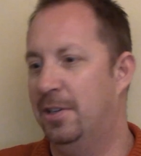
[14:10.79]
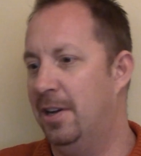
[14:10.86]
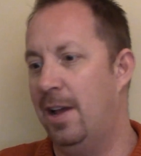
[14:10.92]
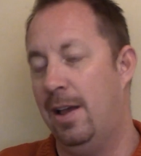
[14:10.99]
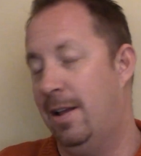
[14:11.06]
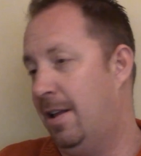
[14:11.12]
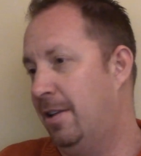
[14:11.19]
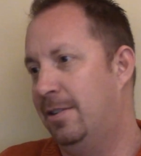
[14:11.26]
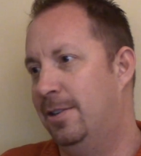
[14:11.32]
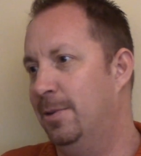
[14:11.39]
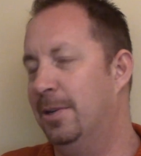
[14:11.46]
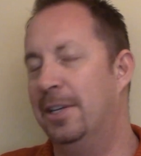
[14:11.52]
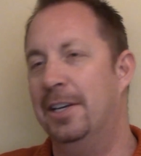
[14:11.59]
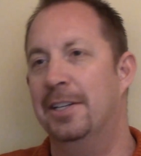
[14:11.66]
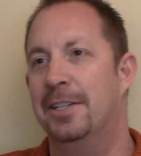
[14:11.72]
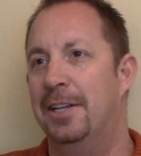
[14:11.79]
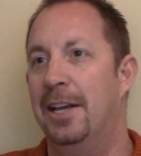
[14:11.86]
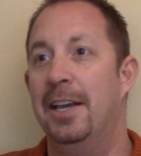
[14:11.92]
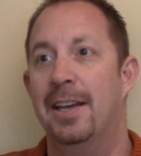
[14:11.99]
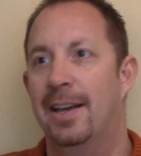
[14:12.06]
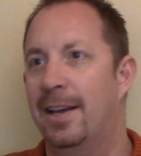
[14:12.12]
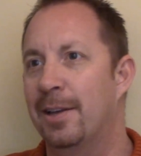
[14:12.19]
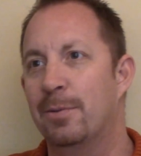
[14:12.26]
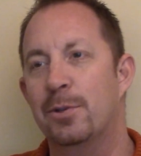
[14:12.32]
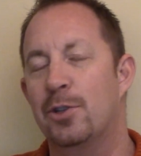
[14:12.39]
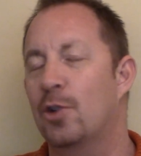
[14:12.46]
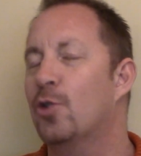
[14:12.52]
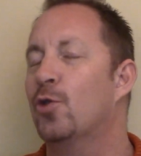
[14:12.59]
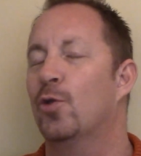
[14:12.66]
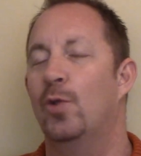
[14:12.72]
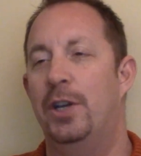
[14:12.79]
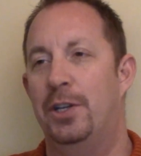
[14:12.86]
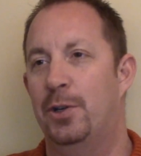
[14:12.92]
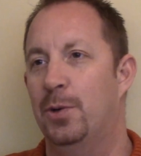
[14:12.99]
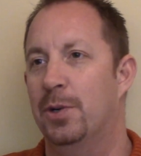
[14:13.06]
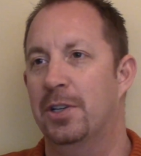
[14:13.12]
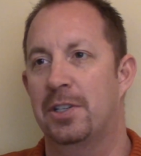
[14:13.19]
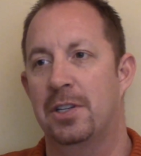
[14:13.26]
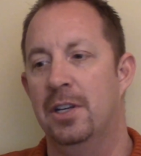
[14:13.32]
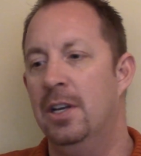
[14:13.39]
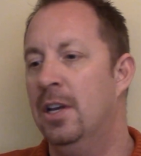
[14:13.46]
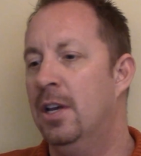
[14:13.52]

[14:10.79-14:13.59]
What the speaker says: And I had to do it again today. It was a great course.